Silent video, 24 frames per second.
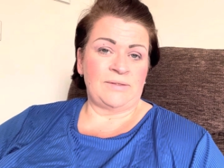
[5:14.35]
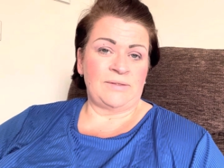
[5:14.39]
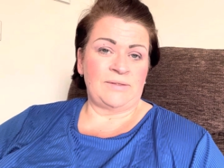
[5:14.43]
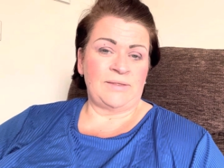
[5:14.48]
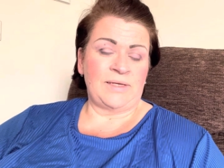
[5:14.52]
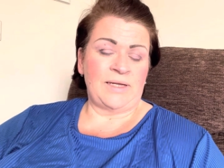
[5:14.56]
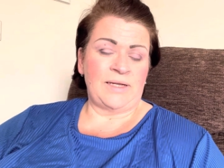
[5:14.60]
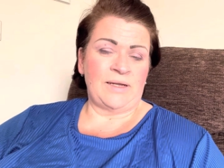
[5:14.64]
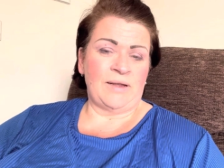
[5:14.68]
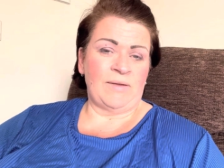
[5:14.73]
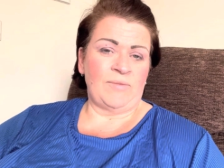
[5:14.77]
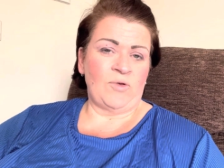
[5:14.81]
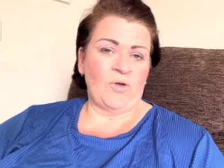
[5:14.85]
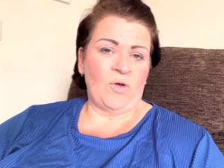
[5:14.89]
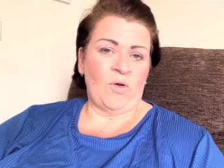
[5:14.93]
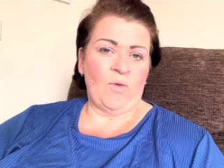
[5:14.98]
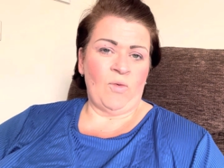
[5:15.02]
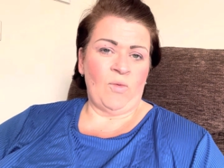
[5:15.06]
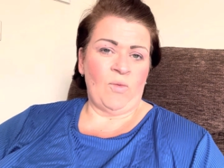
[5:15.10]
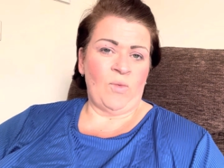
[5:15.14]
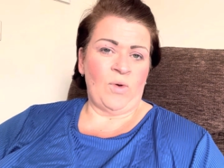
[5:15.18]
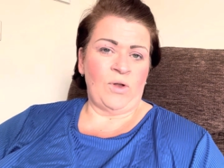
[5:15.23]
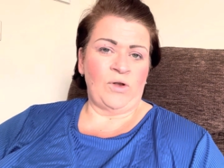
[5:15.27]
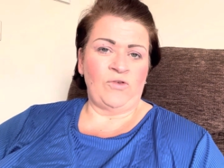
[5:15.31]
then I'm
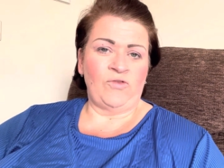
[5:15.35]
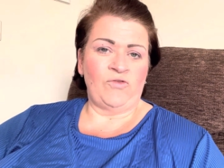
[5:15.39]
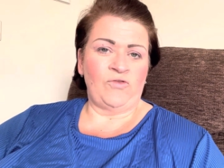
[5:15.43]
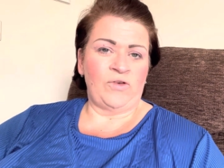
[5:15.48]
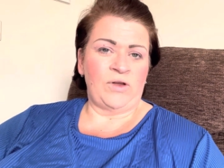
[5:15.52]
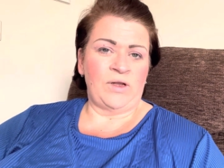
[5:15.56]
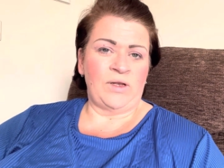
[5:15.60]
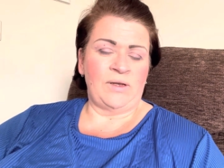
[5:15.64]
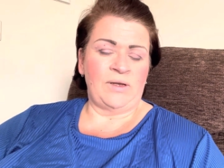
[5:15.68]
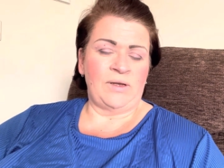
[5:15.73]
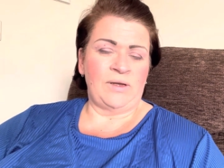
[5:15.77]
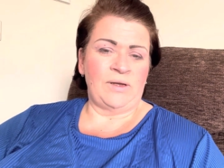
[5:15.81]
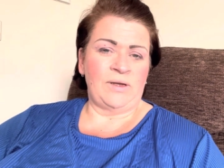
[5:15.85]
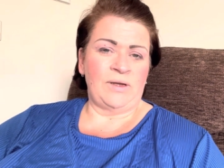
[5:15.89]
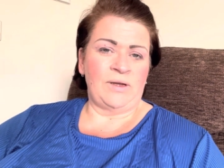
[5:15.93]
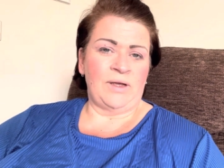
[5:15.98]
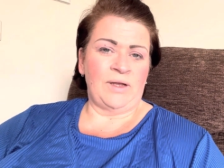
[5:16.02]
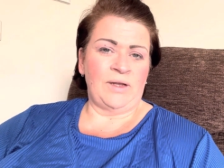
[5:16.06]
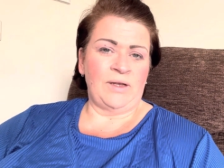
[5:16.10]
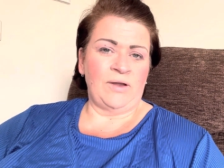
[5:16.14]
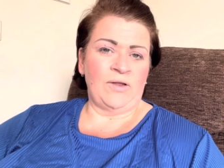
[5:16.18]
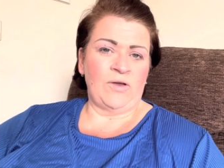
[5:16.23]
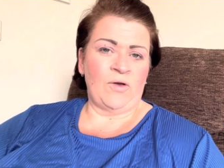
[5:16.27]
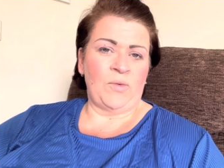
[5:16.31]
not wandering
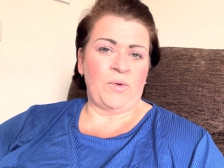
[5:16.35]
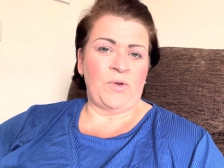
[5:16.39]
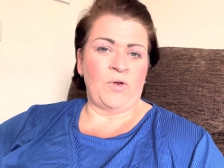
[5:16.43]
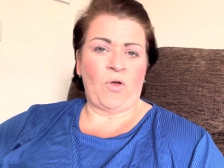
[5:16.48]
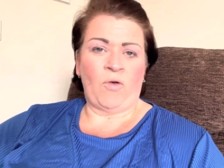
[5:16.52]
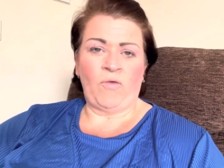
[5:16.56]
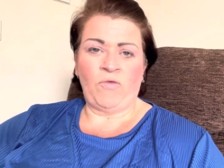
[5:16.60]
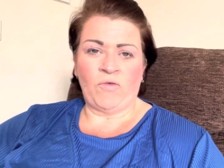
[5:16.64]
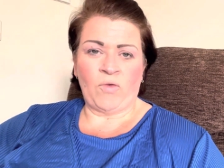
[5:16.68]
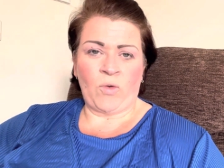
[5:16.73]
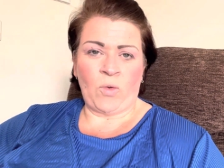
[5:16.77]
and going off